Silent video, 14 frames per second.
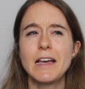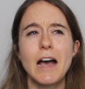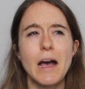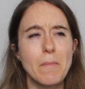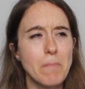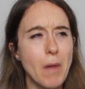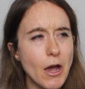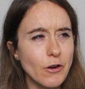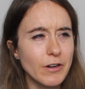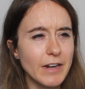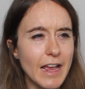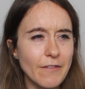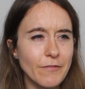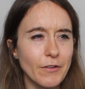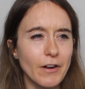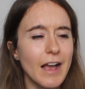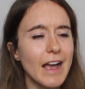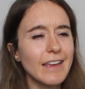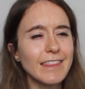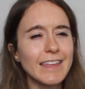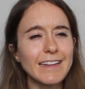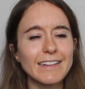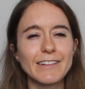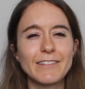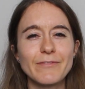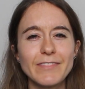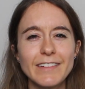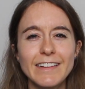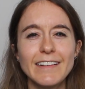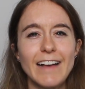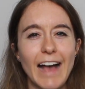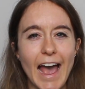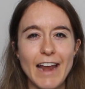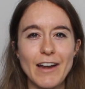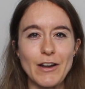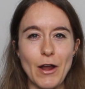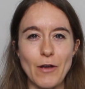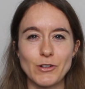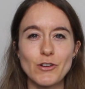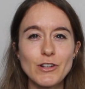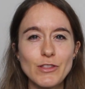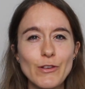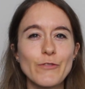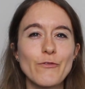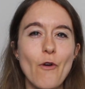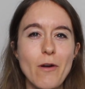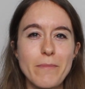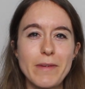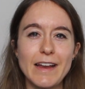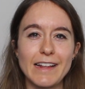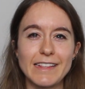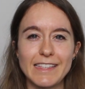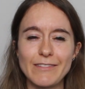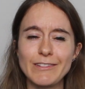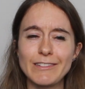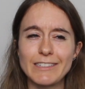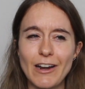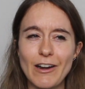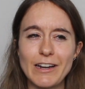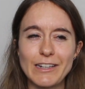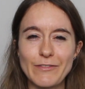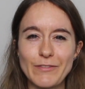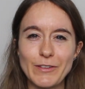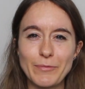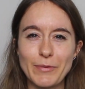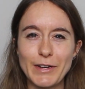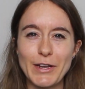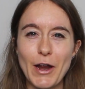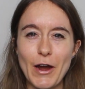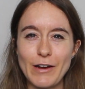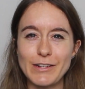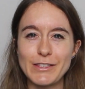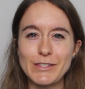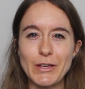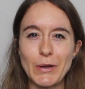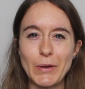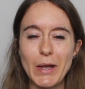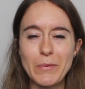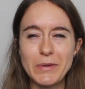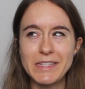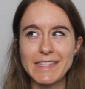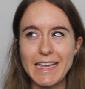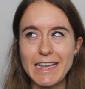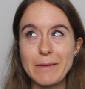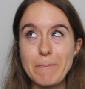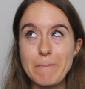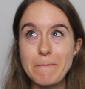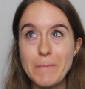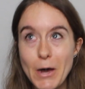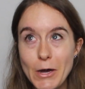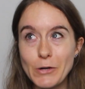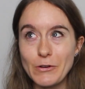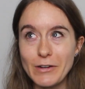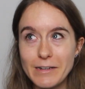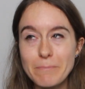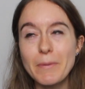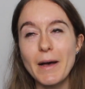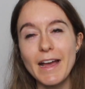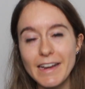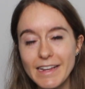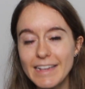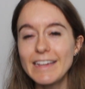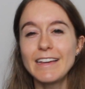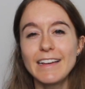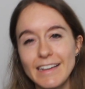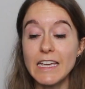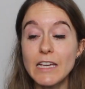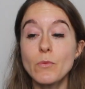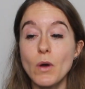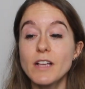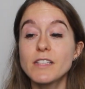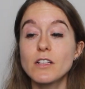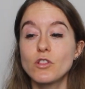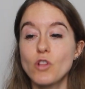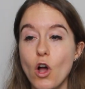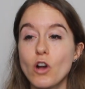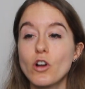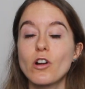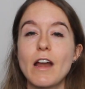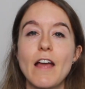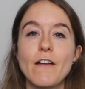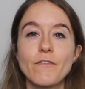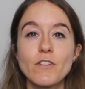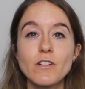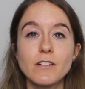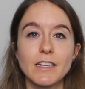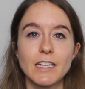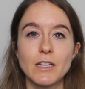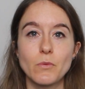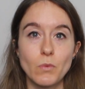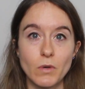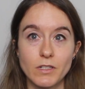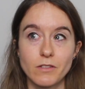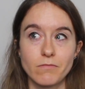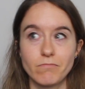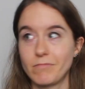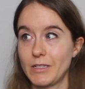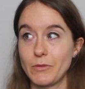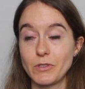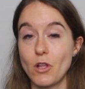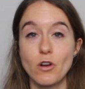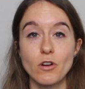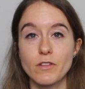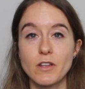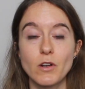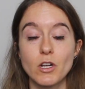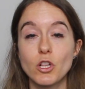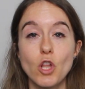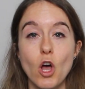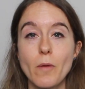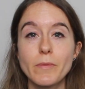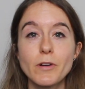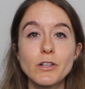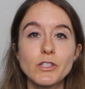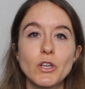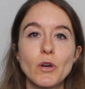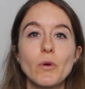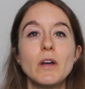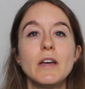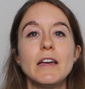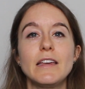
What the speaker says: A moderate effort, I think, I don't know, during those 4 minutes, it was starting to feel pretty hard, so I wouldn't say it's moderate, but it was a longer effort, like it was longer than a kilometer, so